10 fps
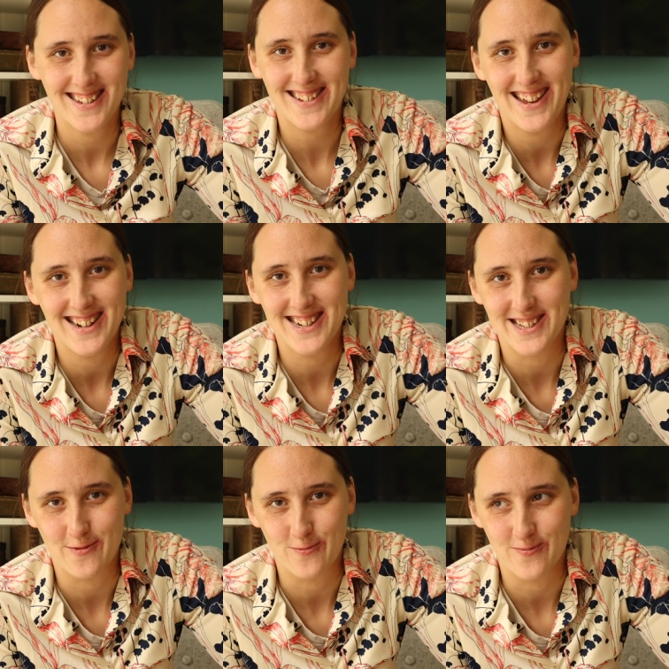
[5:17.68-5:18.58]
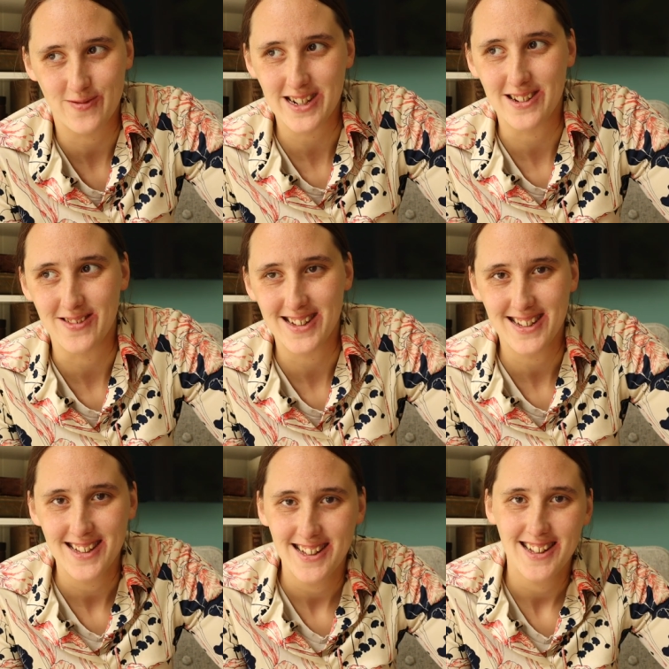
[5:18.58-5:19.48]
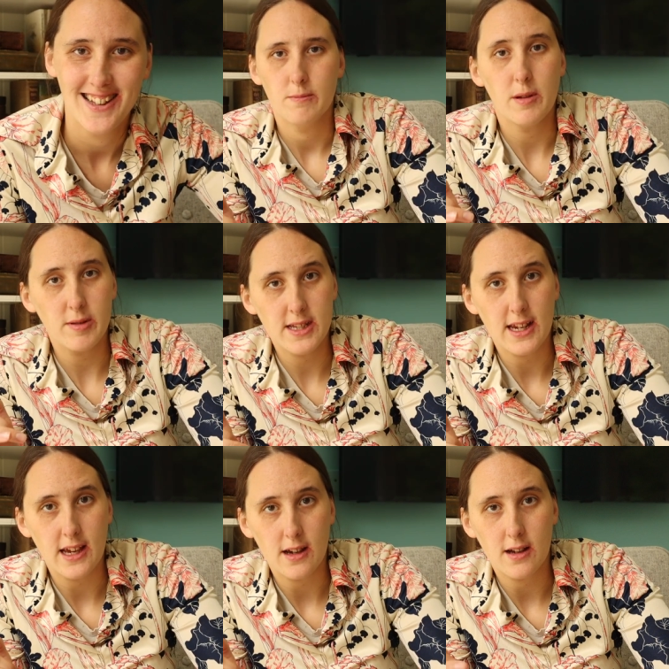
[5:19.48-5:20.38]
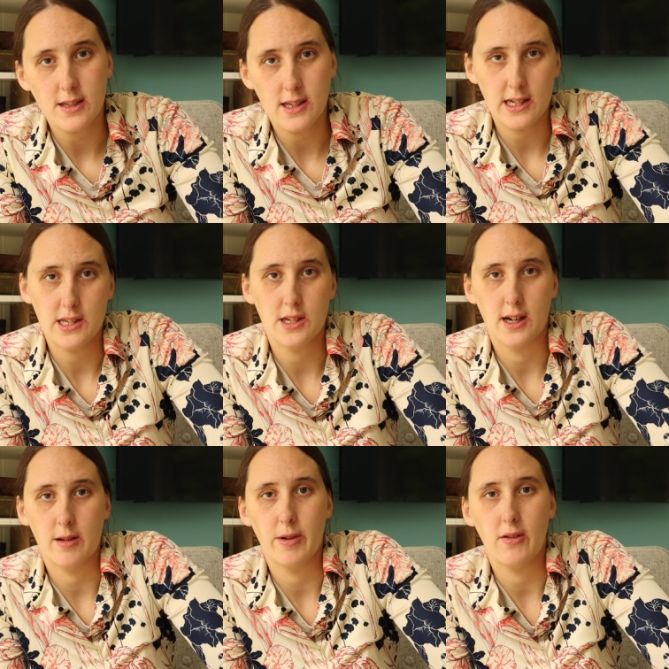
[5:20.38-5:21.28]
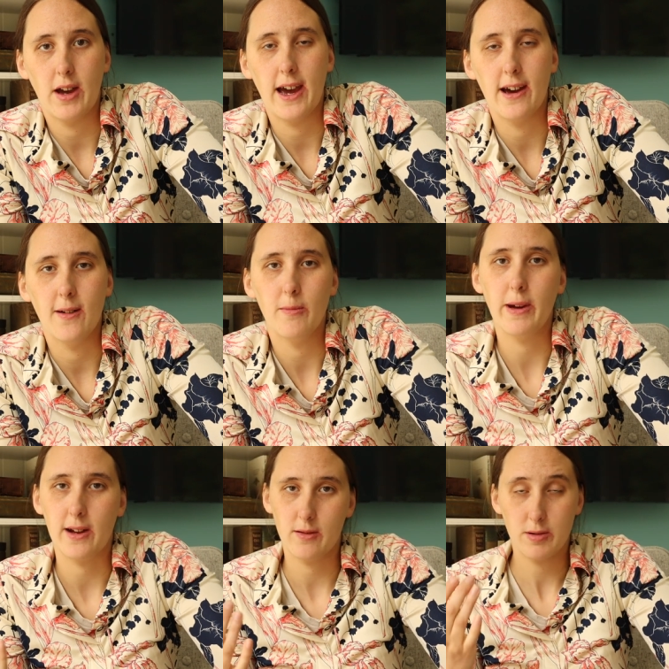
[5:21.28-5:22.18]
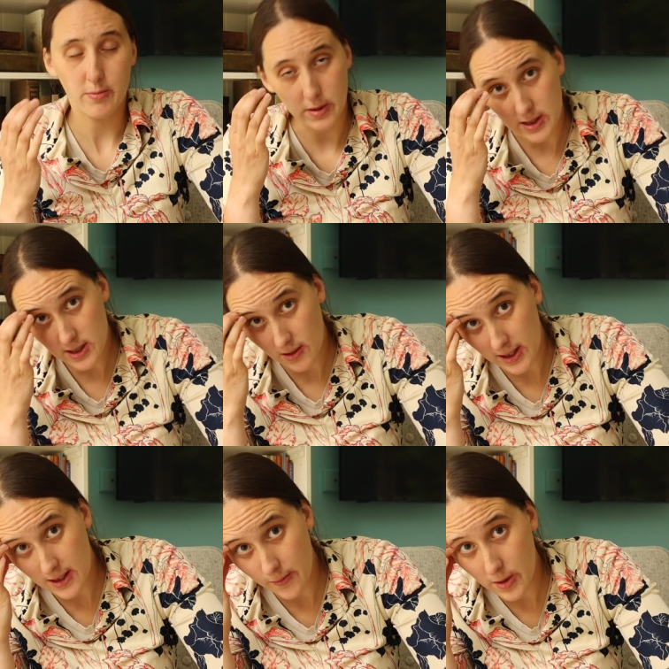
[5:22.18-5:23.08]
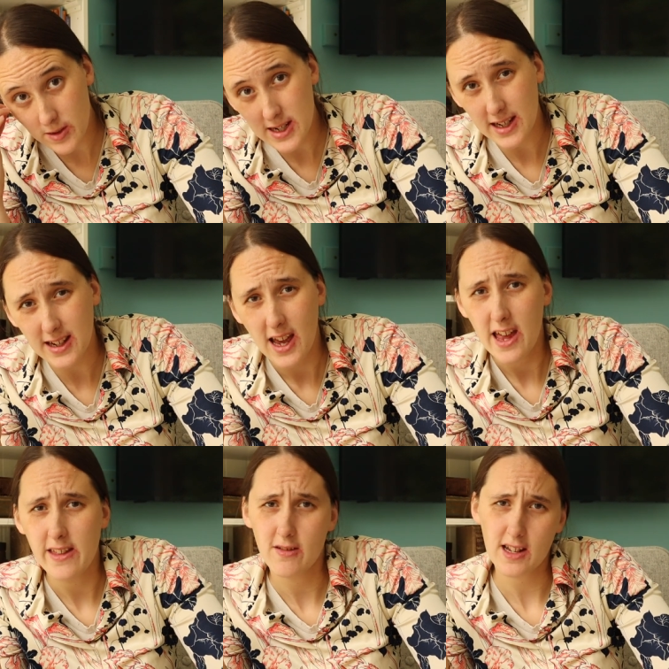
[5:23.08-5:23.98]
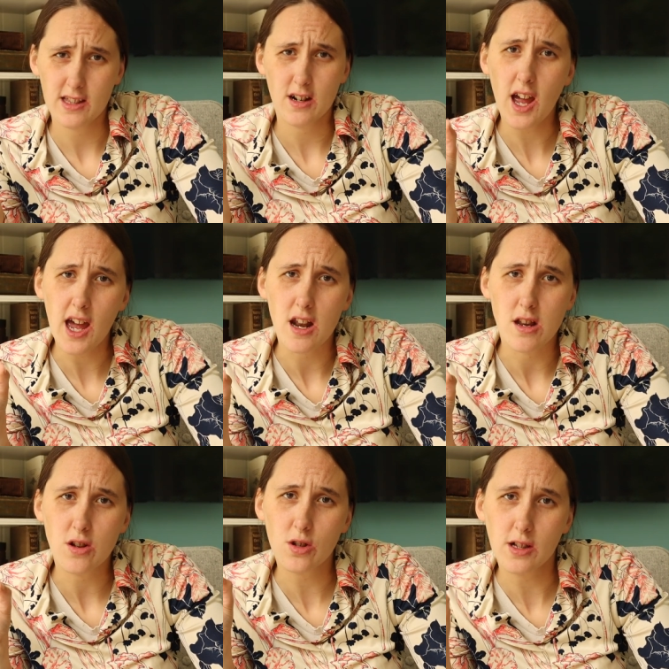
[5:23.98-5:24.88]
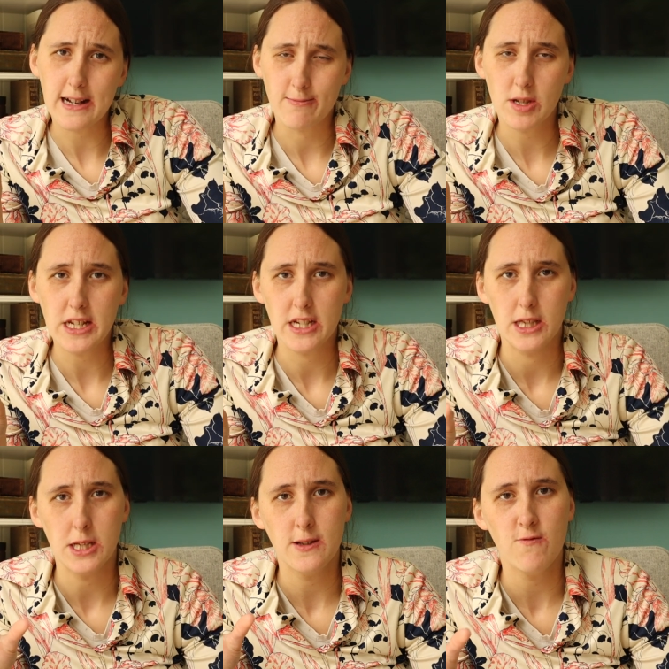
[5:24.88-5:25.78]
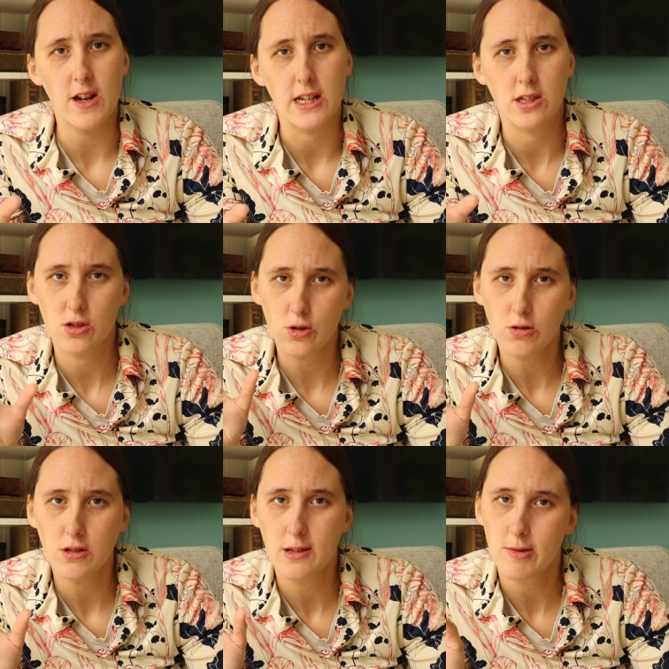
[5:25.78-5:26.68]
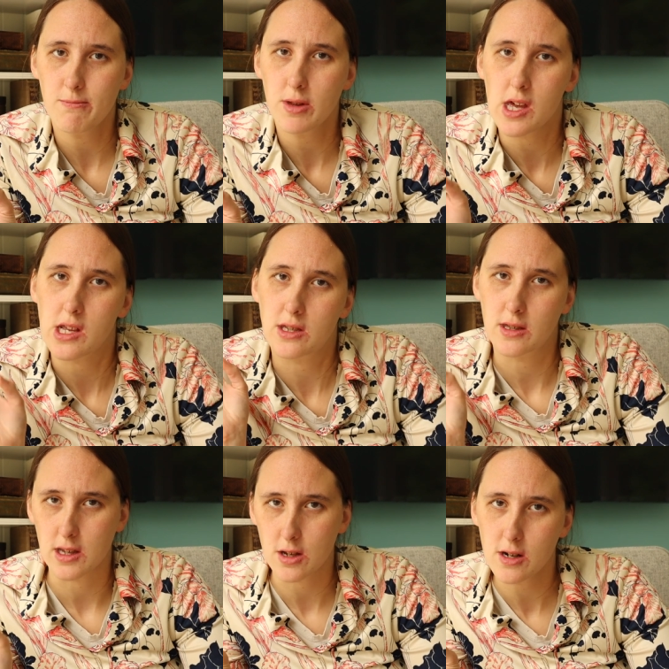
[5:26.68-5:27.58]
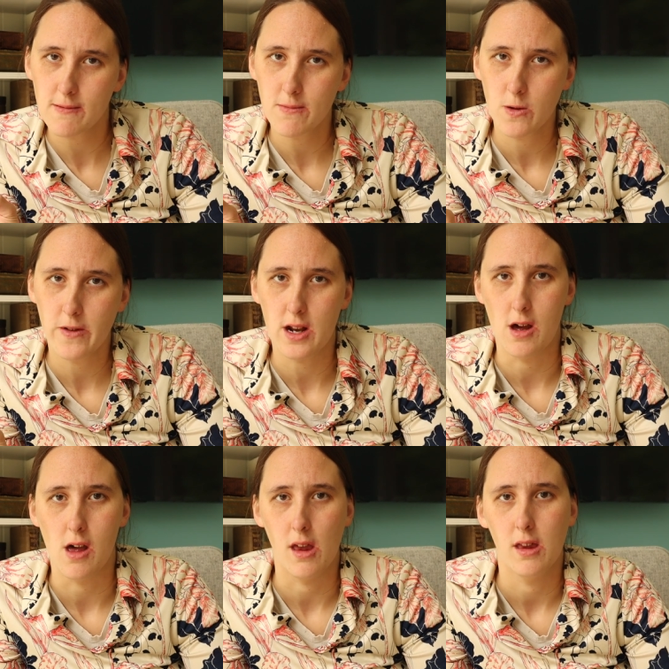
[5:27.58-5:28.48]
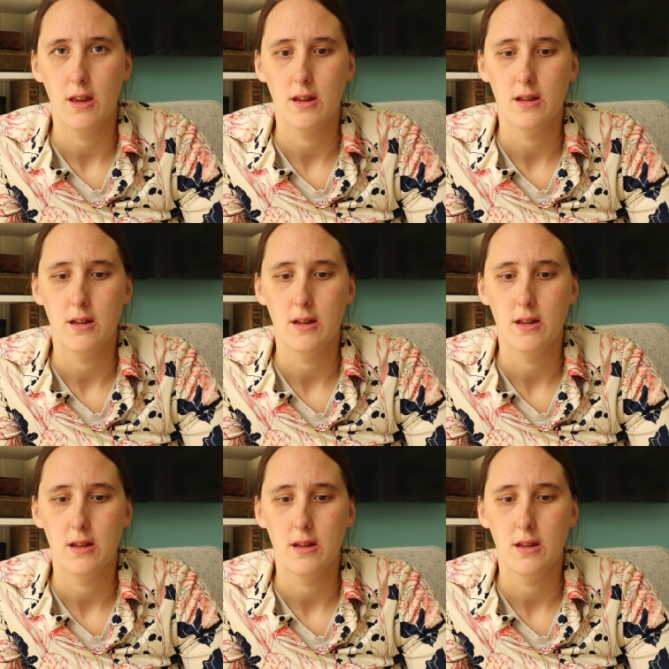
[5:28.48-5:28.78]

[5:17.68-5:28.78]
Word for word: You can't just redo it. People today also like to talk about how back when people used to go get their photo taken, they would get their head clamped into this vice to hold them in place so they couldn't move at all.